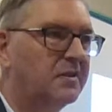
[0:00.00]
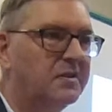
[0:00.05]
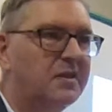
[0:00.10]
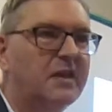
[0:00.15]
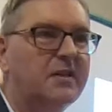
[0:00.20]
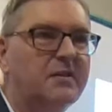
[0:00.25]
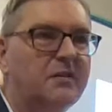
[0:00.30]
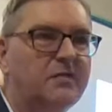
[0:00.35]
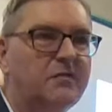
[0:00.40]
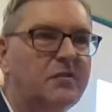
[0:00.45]

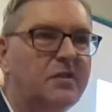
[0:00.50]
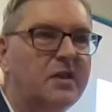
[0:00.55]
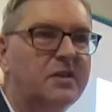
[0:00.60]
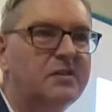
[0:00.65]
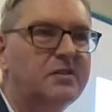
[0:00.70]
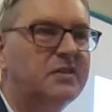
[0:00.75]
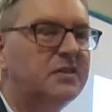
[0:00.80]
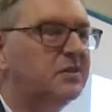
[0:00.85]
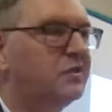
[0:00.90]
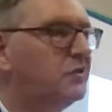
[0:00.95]
death of
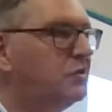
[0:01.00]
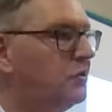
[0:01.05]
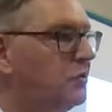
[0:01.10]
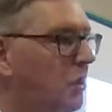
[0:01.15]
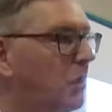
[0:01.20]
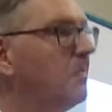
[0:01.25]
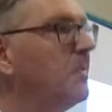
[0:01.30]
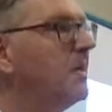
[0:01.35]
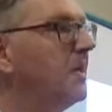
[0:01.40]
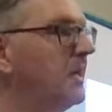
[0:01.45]
Christ is
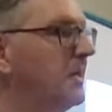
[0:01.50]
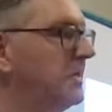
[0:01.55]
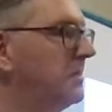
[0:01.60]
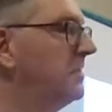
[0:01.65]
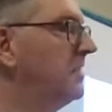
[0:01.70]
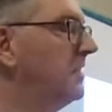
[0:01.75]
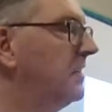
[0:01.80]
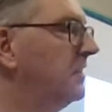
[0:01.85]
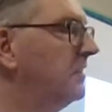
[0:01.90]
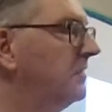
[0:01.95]

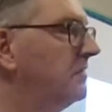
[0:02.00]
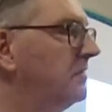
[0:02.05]
dominating